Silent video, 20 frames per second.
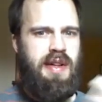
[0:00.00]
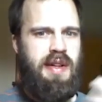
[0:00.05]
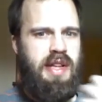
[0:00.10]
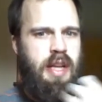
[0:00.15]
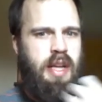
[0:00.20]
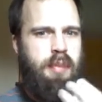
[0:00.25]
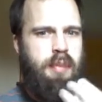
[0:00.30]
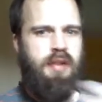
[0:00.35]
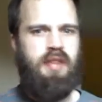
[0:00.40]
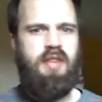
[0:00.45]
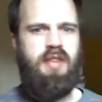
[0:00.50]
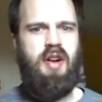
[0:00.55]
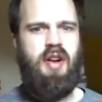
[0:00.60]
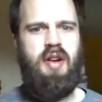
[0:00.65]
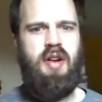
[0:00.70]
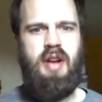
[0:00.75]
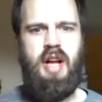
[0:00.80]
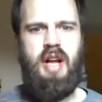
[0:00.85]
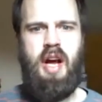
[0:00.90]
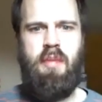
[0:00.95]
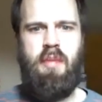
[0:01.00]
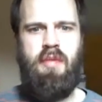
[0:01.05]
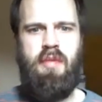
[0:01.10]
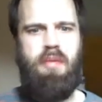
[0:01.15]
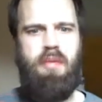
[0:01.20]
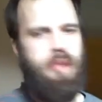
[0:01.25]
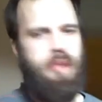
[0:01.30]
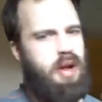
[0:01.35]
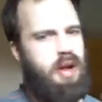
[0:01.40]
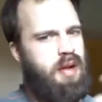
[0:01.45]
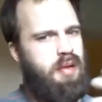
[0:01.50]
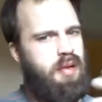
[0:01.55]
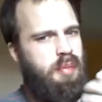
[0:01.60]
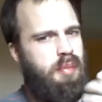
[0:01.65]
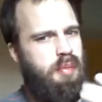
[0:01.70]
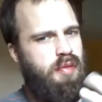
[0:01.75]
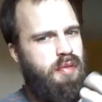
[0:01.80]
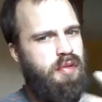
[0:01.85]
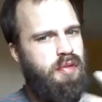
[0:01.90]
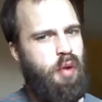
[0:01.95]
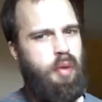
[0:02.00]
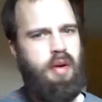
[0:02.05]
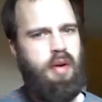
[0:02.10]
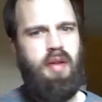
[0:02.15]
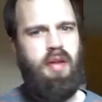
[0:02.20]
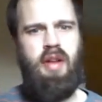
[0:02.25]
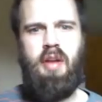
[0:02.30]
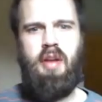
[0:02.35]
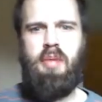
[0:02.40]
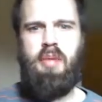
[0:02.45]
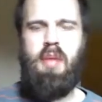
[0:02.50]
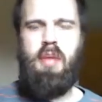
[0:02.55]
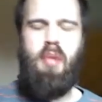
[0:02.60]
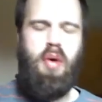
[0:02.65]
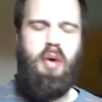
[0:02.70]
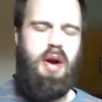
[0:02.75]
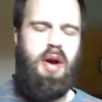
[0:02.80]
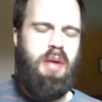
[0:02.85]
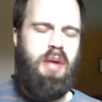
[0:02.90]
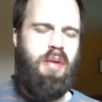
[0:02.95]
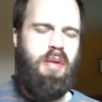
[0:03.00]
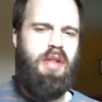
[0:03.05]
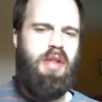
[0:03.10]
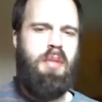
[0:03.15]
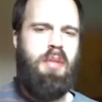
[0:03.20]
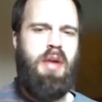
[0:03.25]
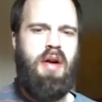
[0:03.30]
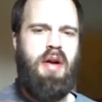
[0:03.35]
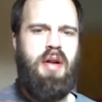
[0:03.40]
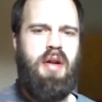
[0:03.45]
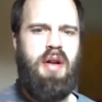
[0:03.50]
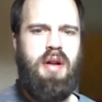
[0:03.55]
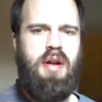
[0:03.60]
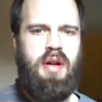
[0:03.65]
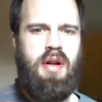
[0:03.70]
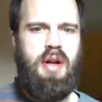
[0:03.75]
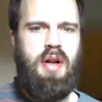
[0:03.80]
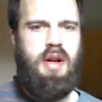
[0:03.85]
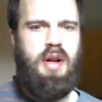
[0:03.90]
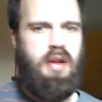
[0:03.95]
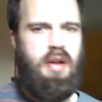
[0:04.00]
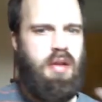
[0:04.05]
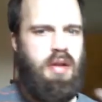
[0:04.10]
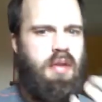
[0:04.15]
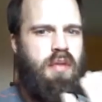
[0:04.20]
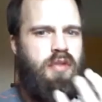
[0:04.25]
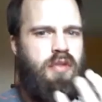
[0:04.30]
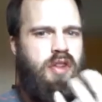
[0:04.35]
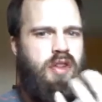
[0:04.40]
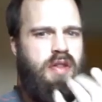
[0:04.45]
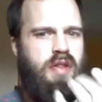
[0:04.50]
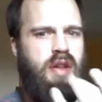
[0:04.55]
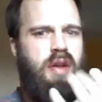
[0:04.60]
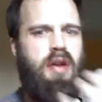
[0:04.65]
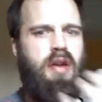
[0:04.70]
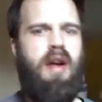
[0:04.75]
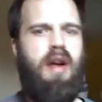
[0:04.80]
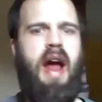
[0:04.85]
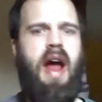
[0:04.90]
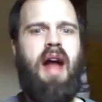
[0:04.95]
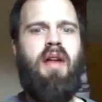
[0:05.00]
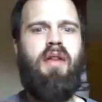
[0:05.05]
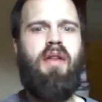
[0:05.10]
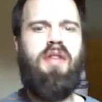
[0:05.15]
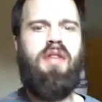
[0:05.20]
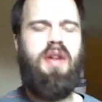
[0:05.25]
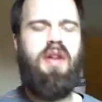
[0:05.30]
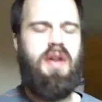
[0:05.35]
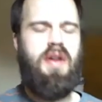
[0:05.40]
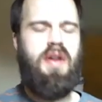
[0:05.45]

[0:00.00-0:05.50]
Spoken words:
Lips are starting to come forward a little bit more with the burn. Just little crackles.